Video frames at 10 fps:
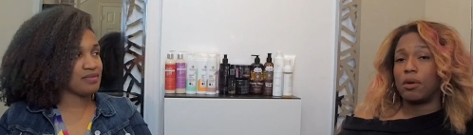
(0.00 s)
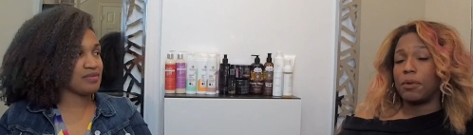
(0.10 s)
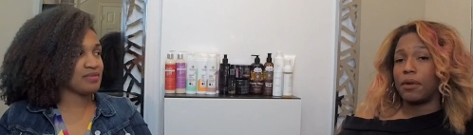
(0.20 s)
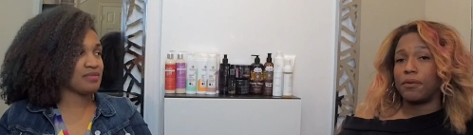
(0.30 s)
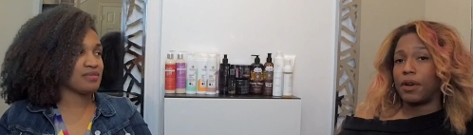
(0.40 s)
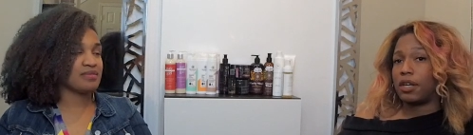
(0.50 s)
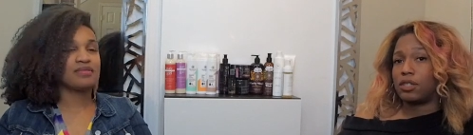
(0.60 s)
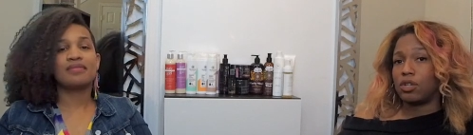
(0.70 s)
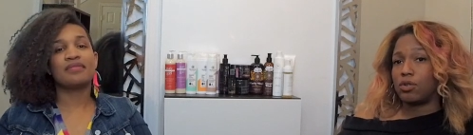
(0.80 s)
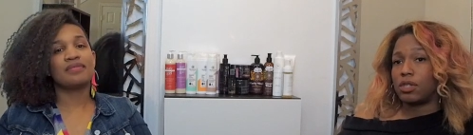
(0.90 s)
Speaker 1: don't be afraid
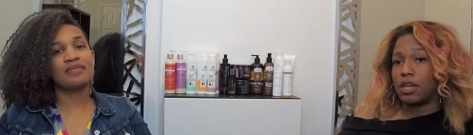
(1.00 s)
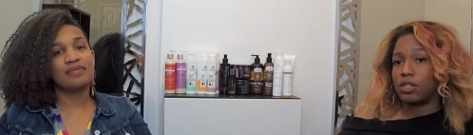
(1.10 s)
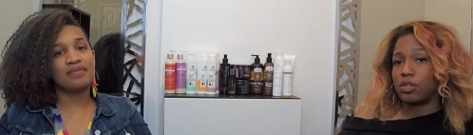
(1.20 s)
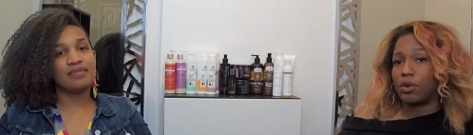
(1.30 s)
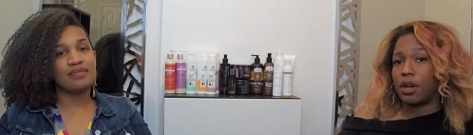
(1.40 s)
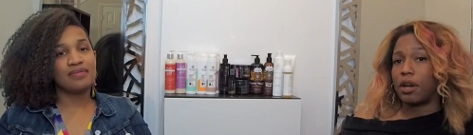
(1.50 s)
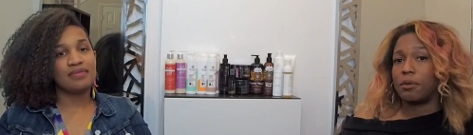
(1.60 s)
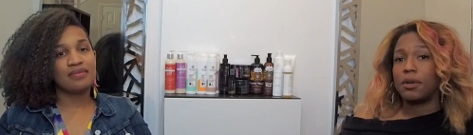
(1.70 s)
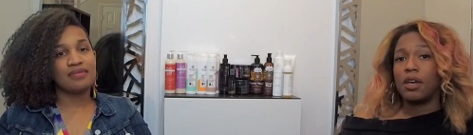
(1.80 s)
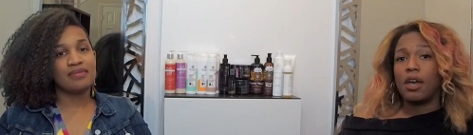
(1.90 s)
to use
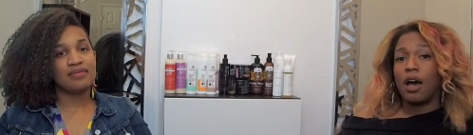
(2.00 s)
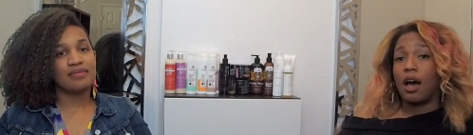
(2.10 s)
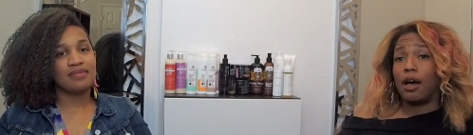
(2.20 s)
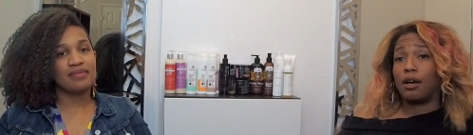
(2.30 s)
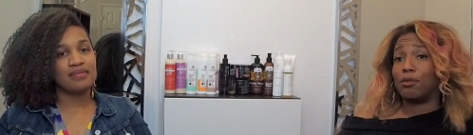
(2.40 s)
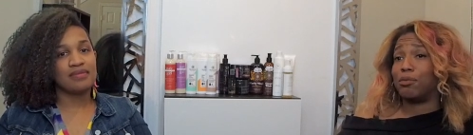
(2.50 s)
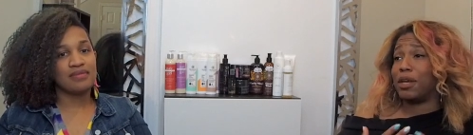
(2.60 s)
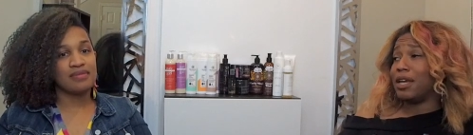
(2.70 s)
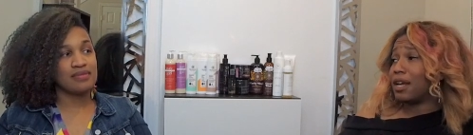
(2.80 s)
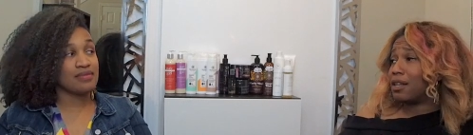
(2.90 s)
Instagram. Uh,
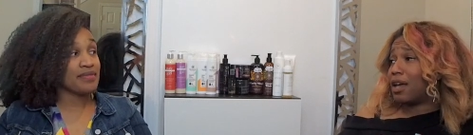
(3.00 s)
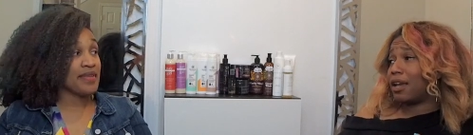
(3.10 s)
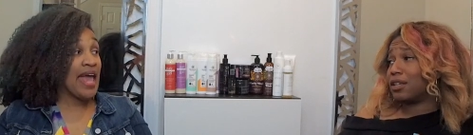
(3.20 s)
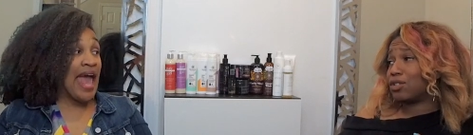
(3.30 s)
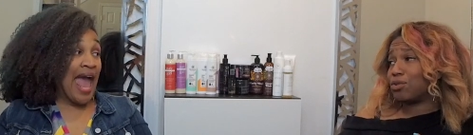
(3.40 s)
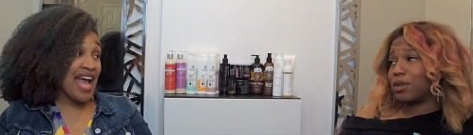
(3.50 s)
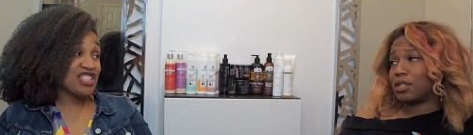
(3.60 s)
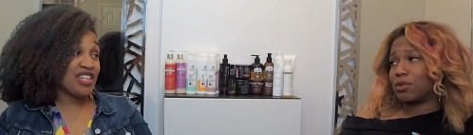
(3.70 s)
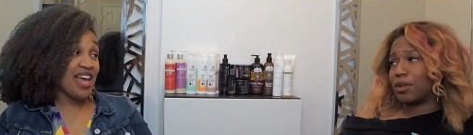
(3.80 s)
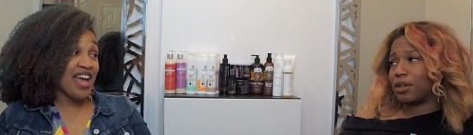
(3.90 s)
we get clients.
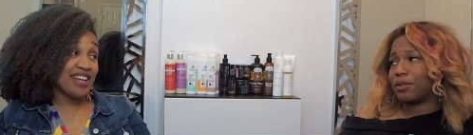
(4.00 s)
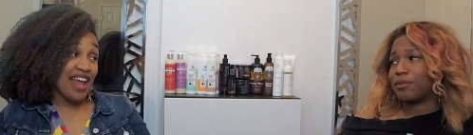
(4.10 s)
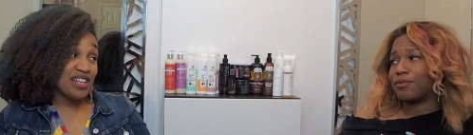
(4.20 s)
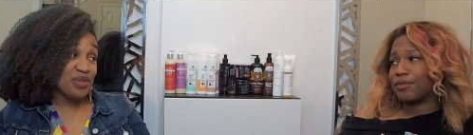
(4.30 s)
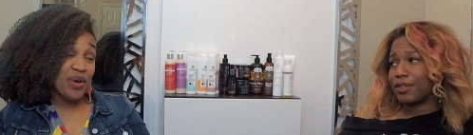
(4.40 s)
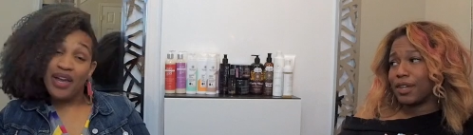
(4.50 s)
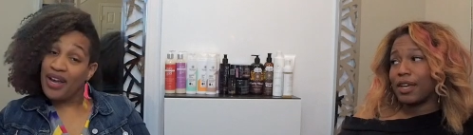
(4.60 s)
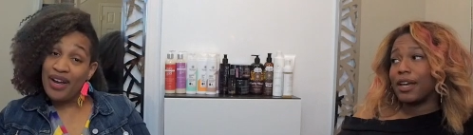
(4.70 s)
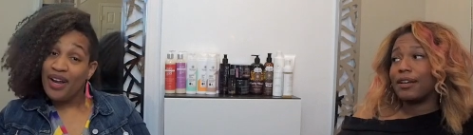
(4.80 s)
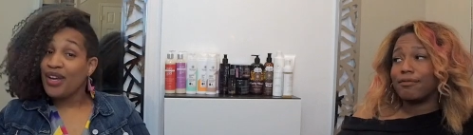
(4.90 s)
Hashtag natural
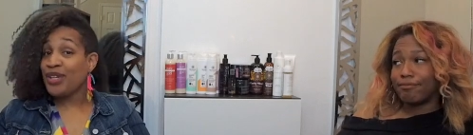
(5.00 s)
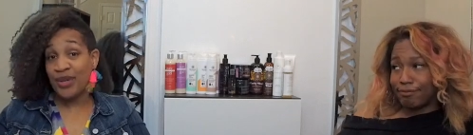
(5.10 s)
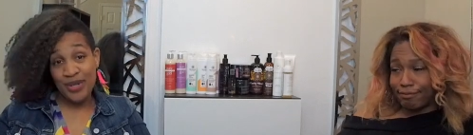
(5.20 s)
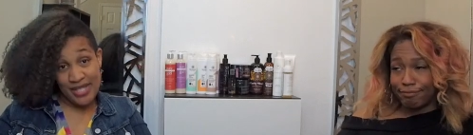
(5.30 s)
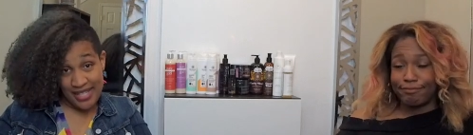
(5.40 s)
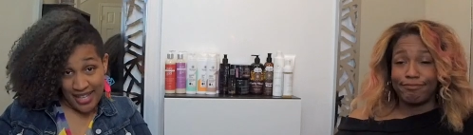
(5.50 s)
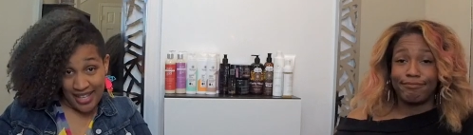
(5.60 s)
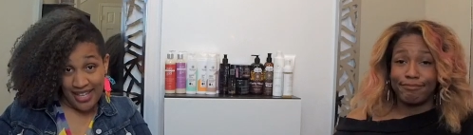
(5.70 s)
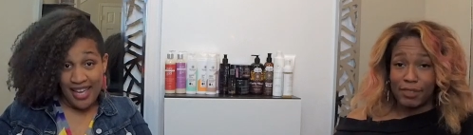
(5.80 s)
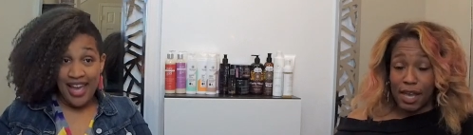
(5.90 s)
hair, your
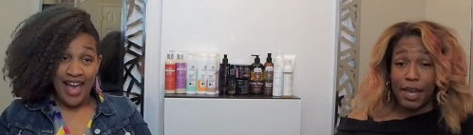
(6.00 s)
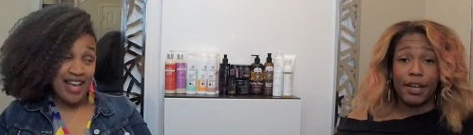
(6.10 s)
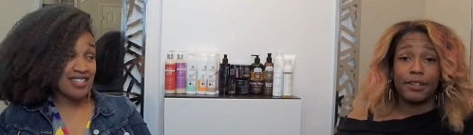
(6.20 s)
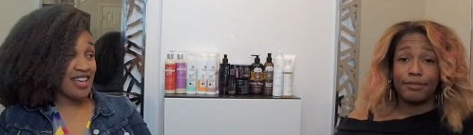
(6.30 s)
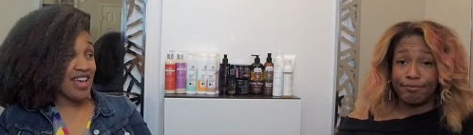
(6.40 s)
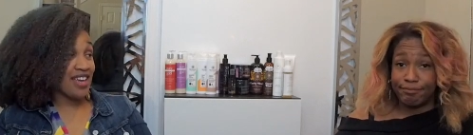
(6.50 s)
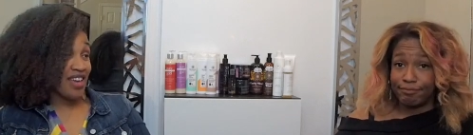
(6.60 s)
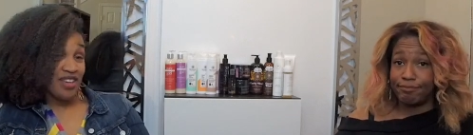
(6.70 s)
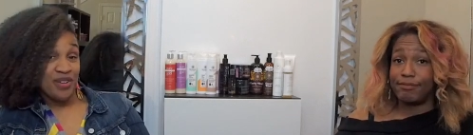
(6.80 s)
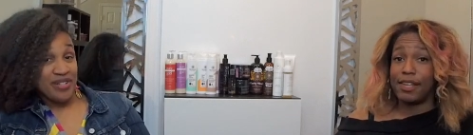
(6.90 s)
city.
Speaker 2: Yeah. Hashtag
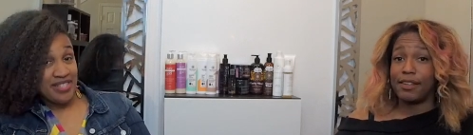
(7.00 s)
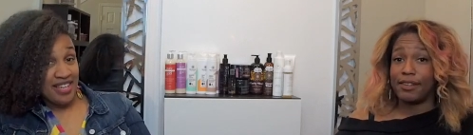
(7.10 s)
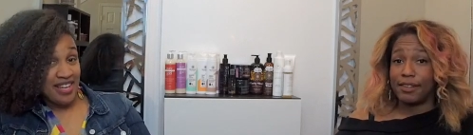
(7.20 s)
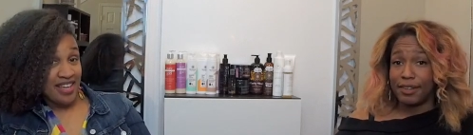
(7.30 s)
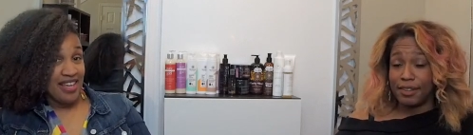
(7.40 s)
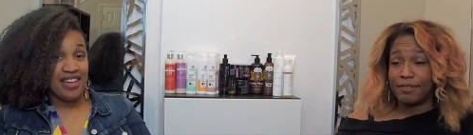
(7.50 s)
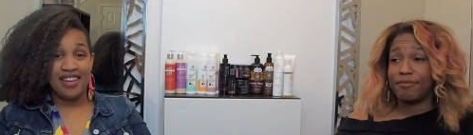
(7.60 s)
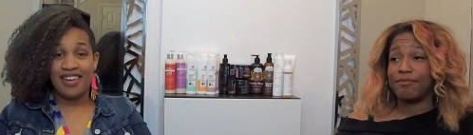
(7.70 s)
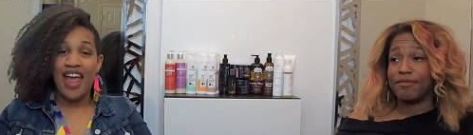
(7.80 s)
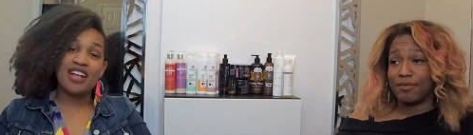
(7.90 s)
your city,
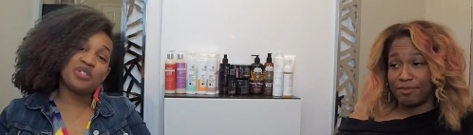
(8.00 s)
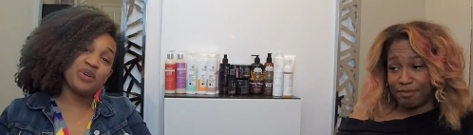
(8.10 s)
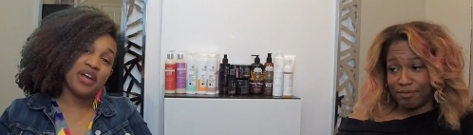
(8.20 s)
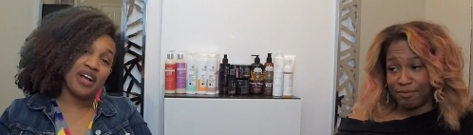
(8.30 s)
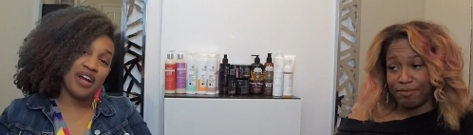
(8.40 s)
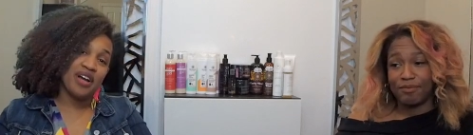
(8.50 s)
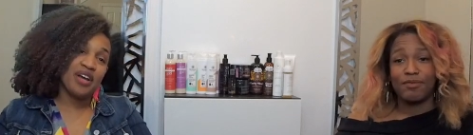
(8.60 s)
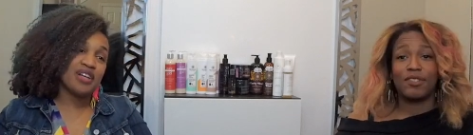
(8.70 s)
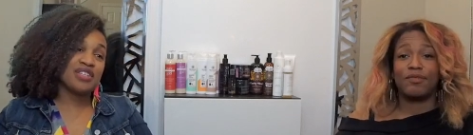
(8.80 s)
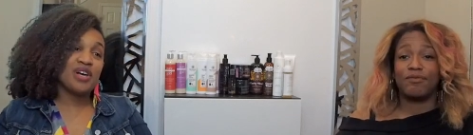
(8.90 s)
natural hair.
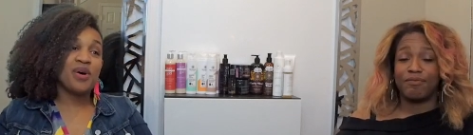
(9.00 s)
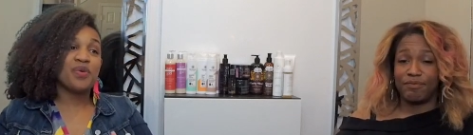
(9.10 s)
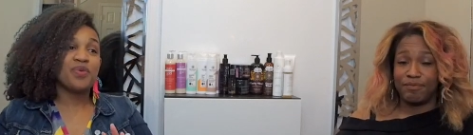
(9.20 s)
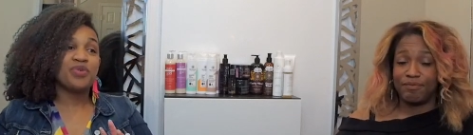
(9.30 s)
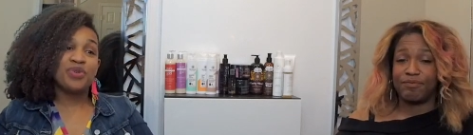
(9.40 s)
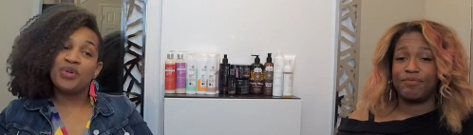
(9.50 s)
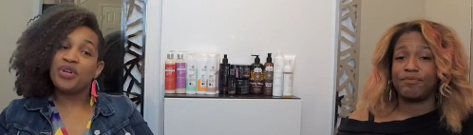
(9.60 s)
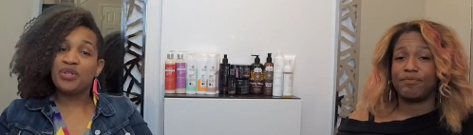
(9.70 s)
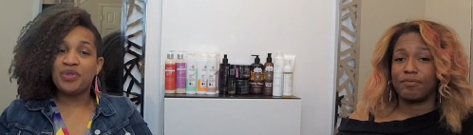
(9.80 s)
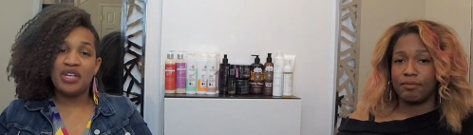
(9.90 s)
So do
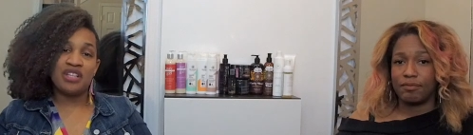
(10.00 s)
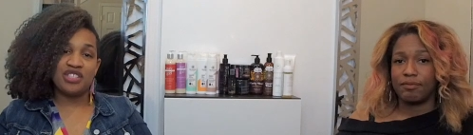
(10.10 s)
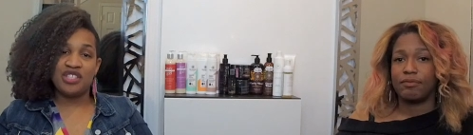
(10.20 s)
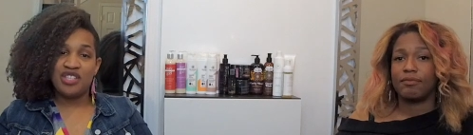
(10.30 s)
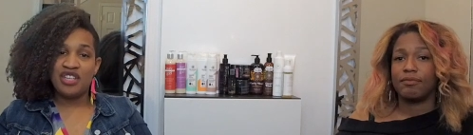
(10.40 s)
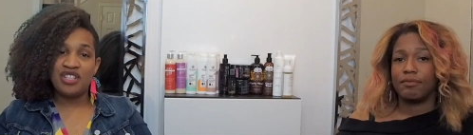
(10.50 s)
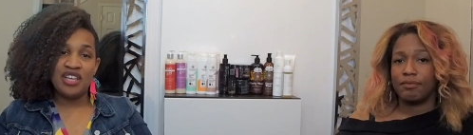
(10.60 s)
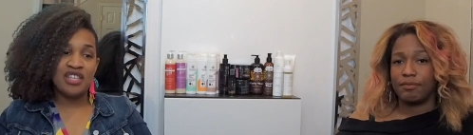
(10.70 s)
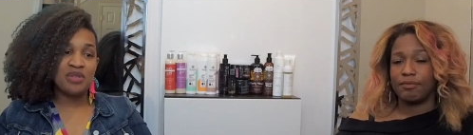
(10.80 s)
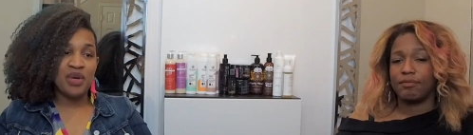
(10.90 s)
your due diligence.
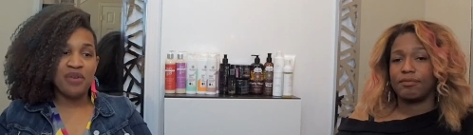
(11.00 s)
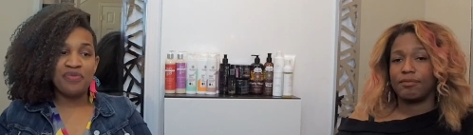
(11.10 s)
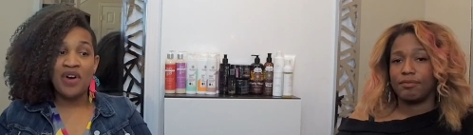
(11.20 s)
Just as we